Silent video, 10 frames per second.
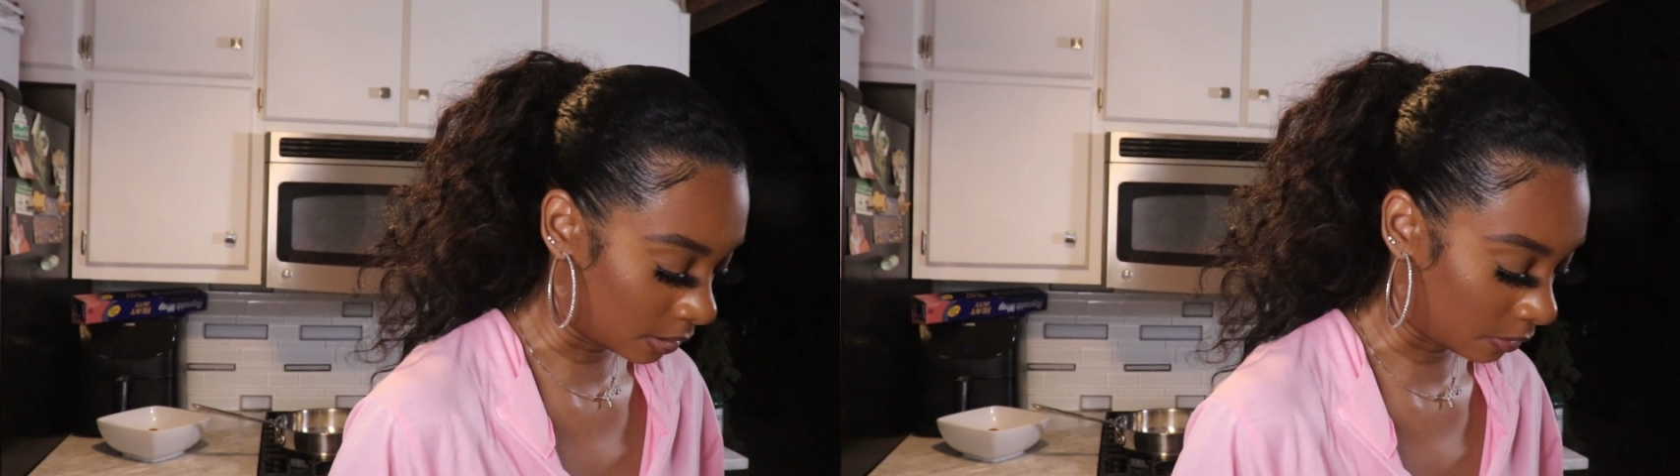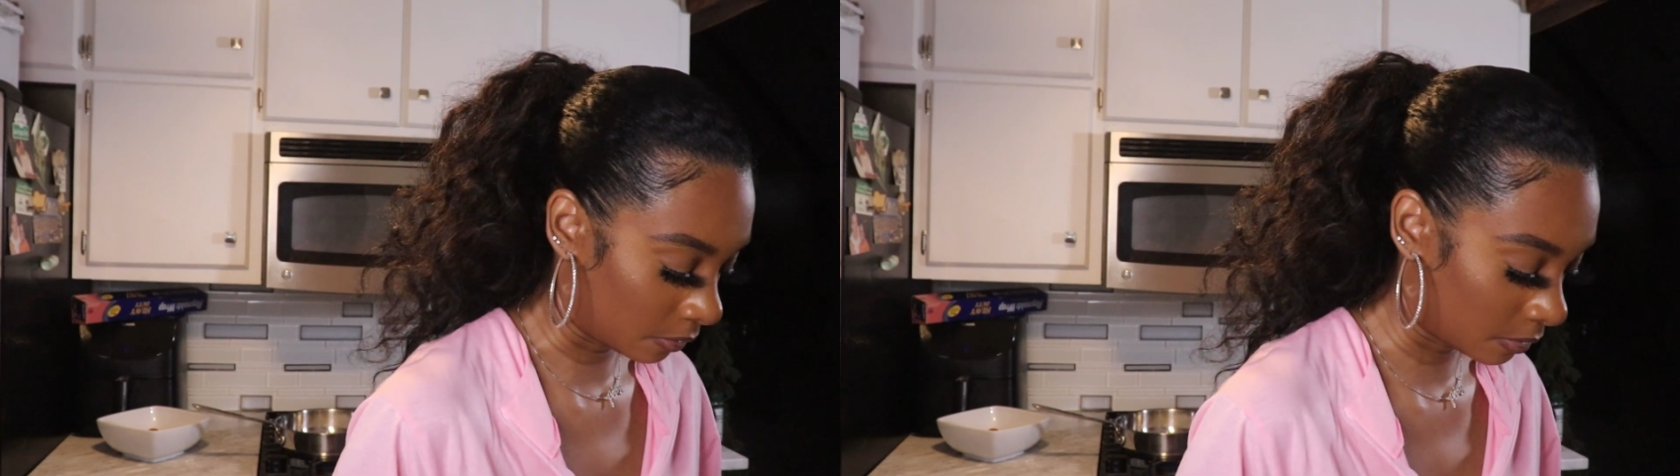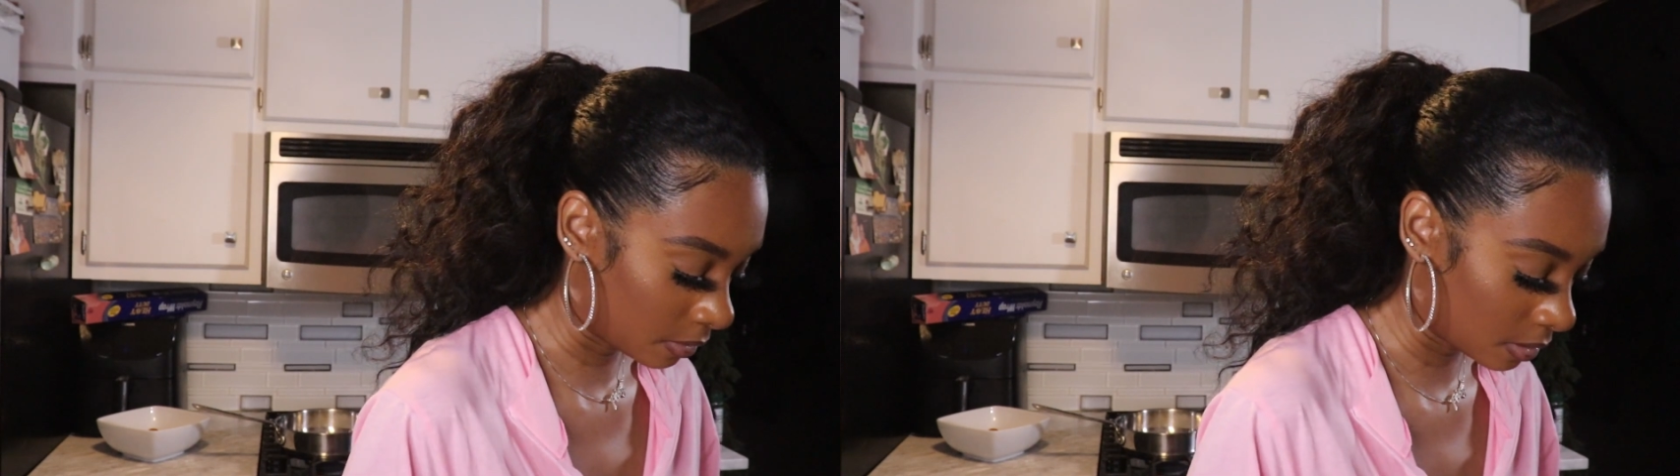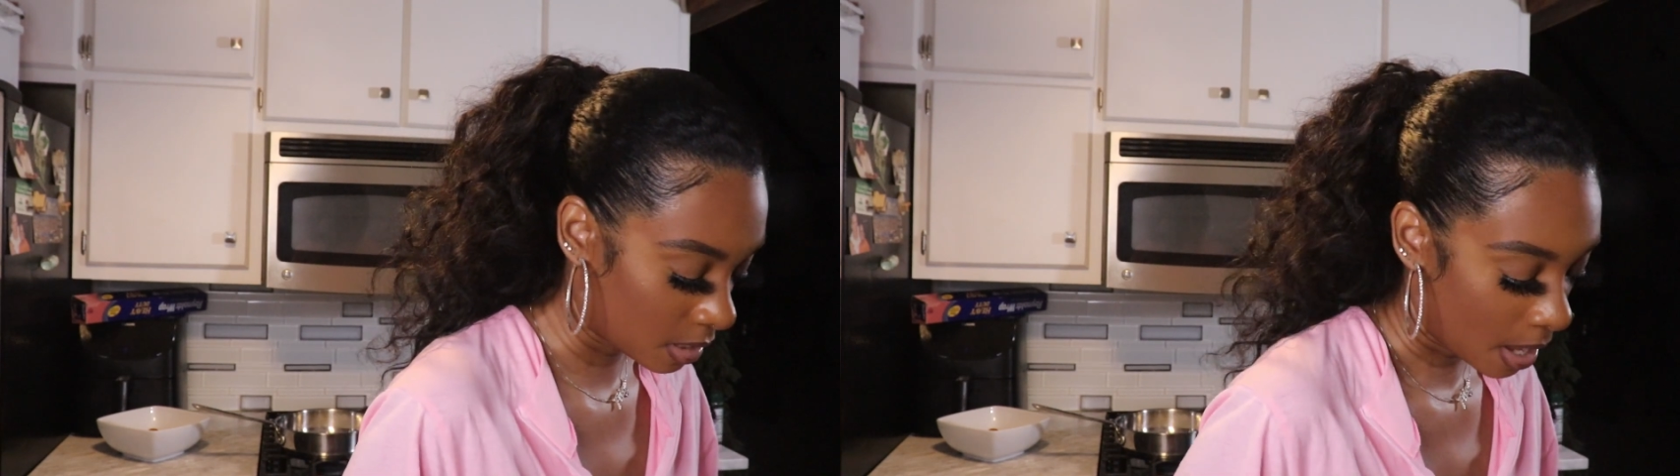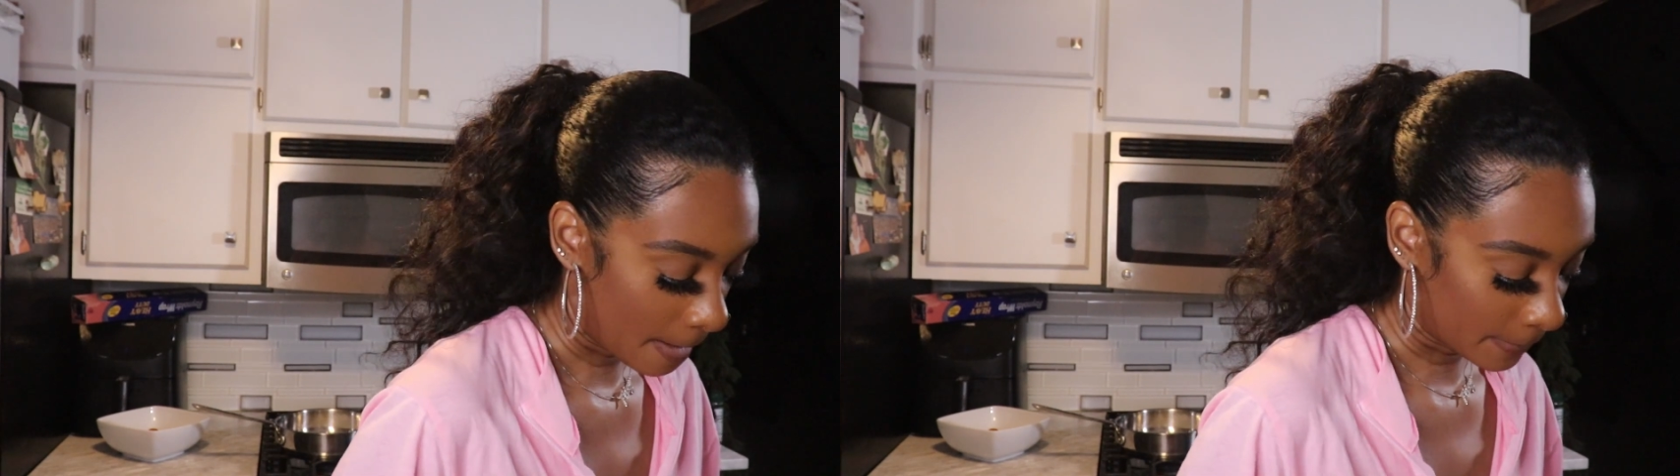So,
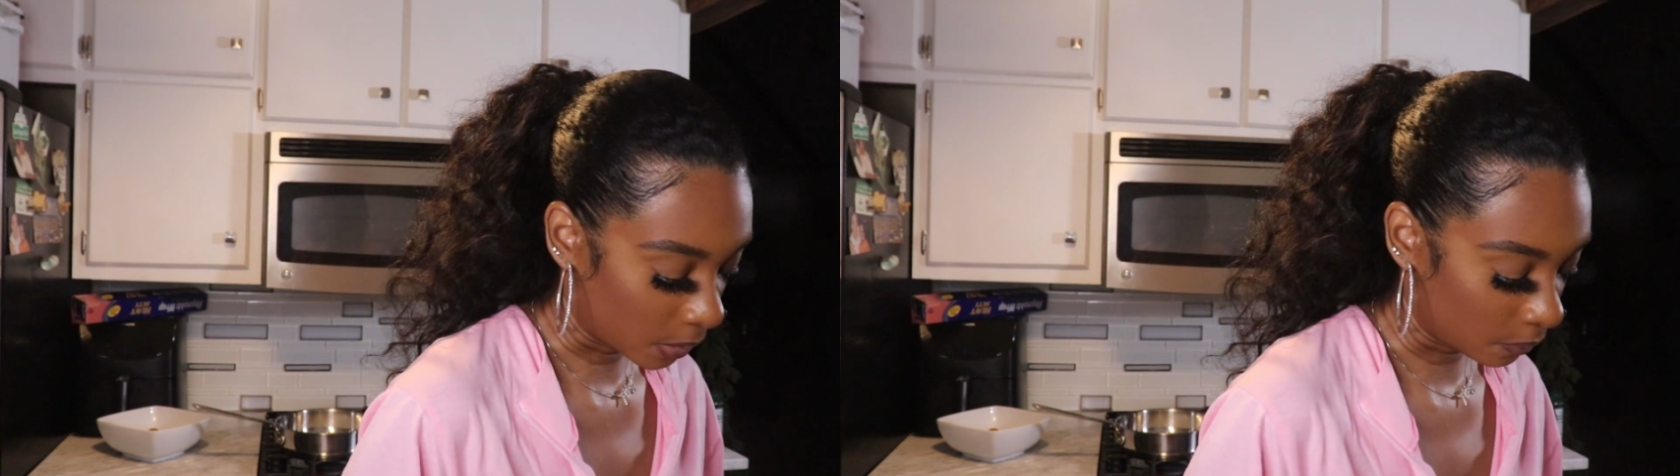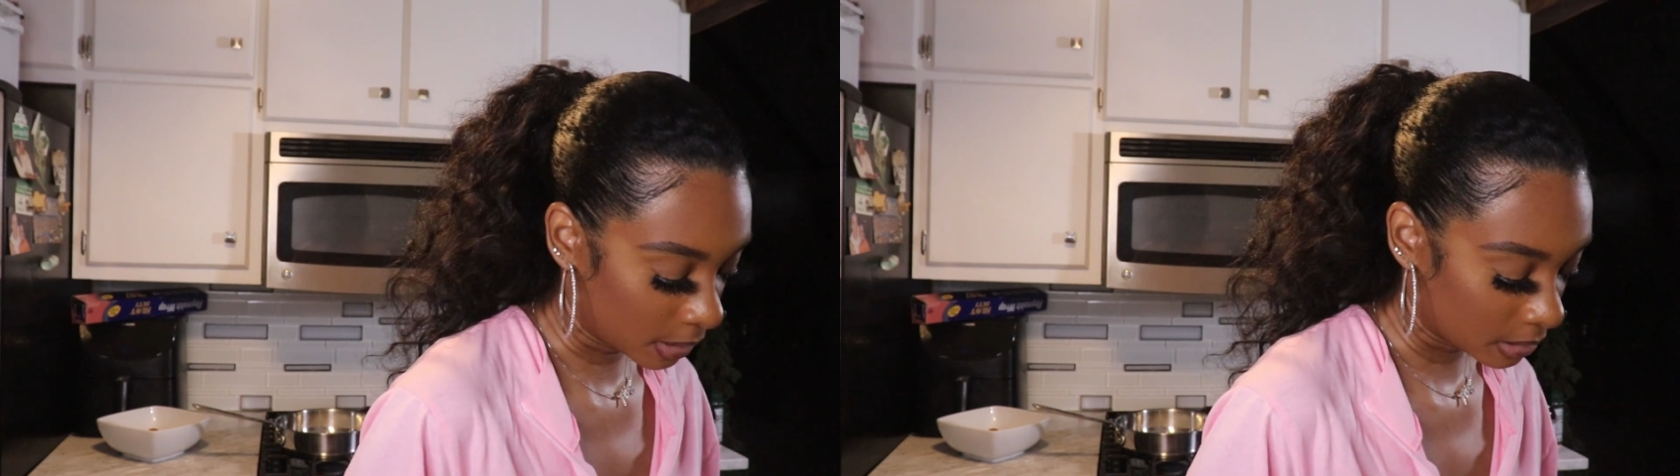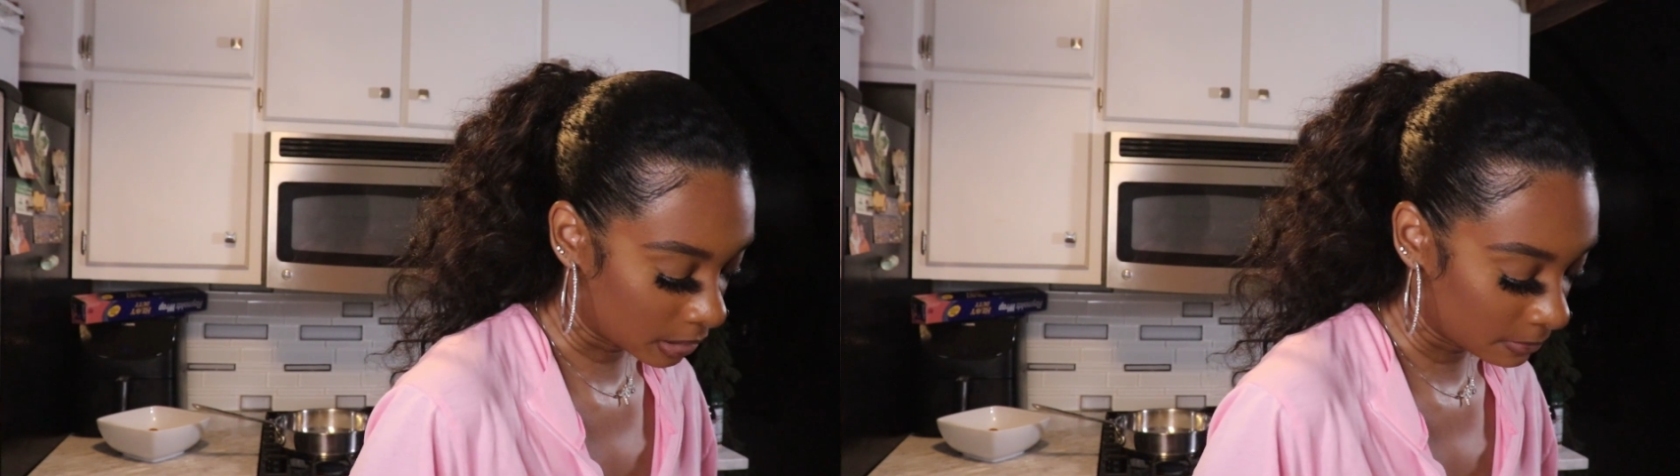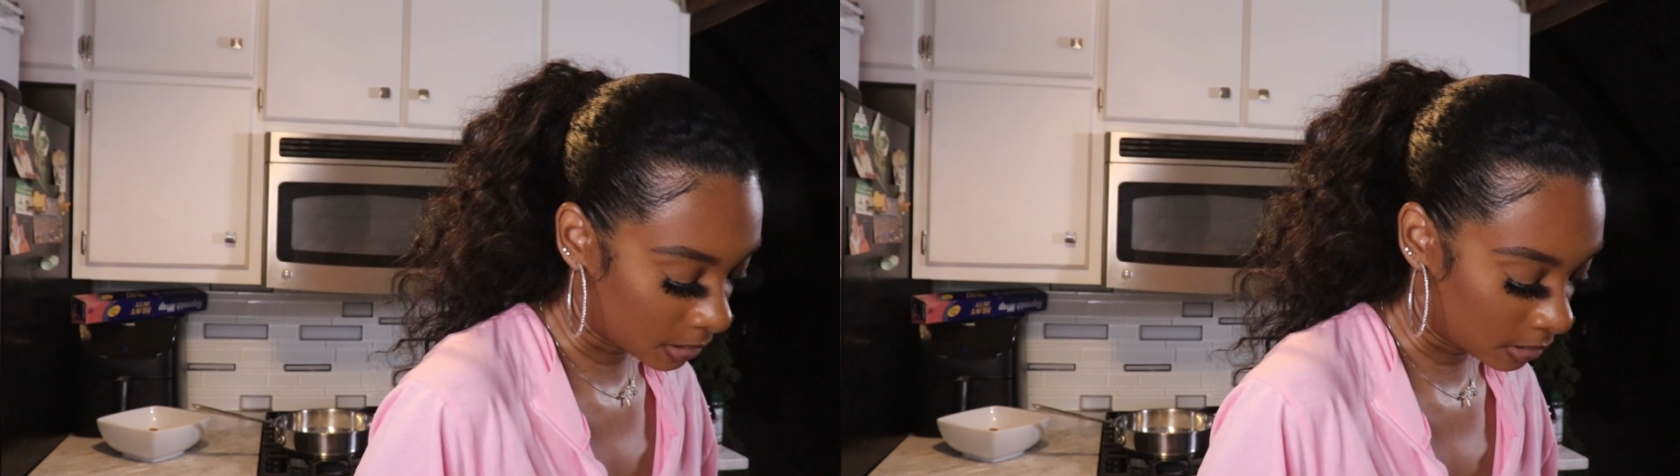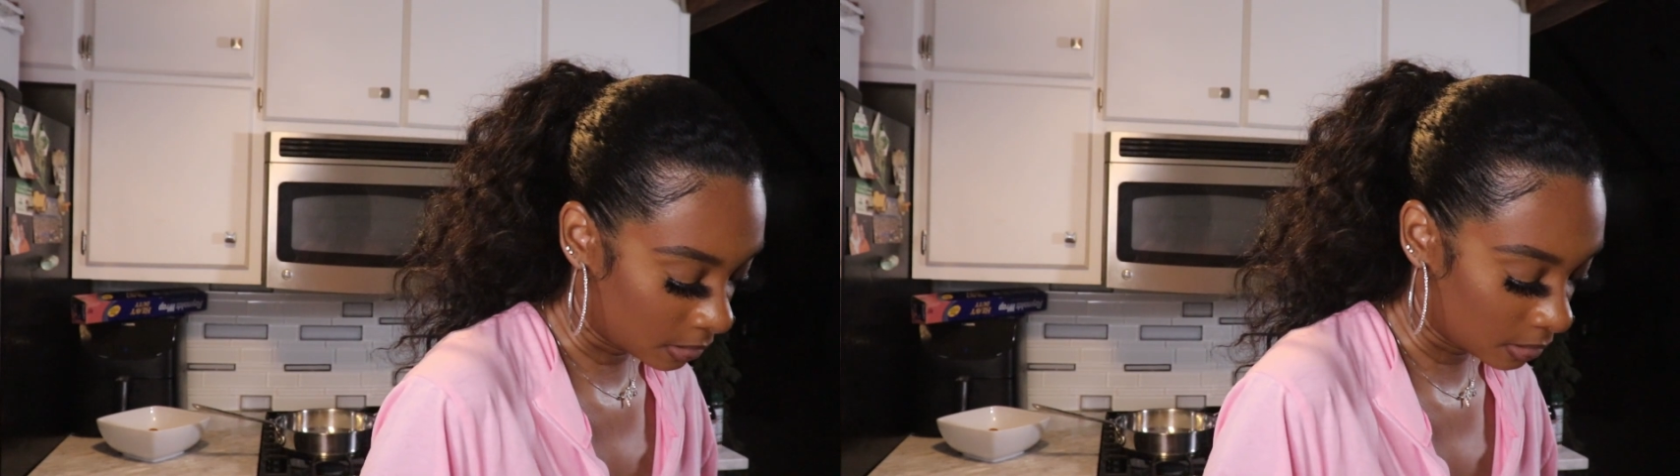but what's
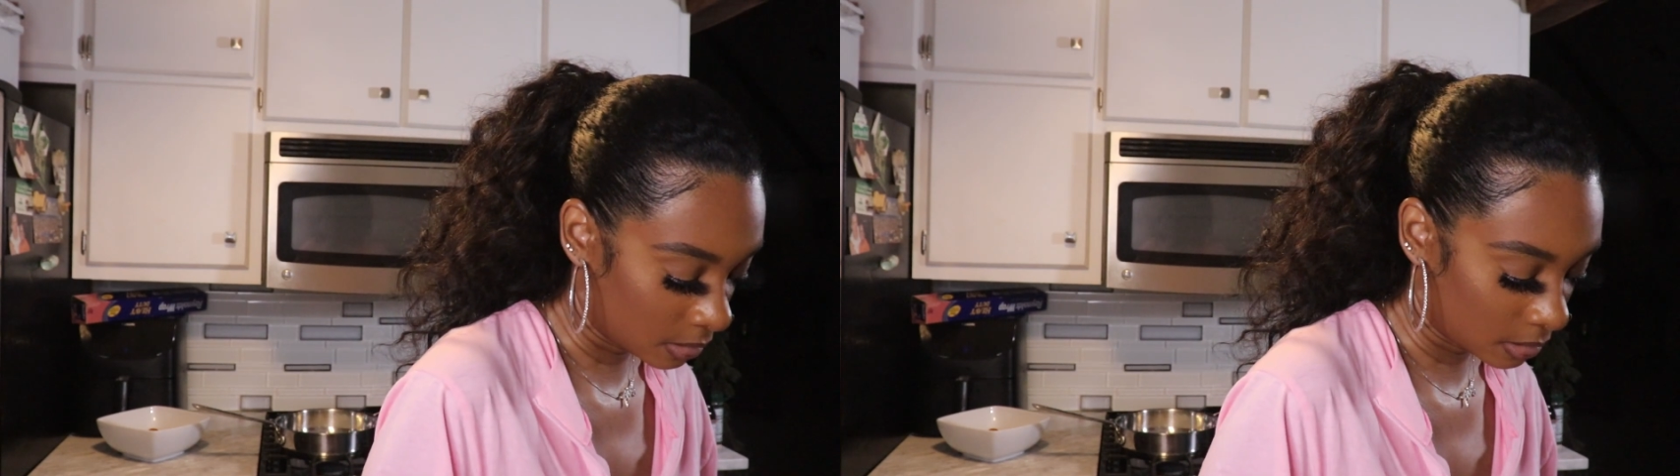something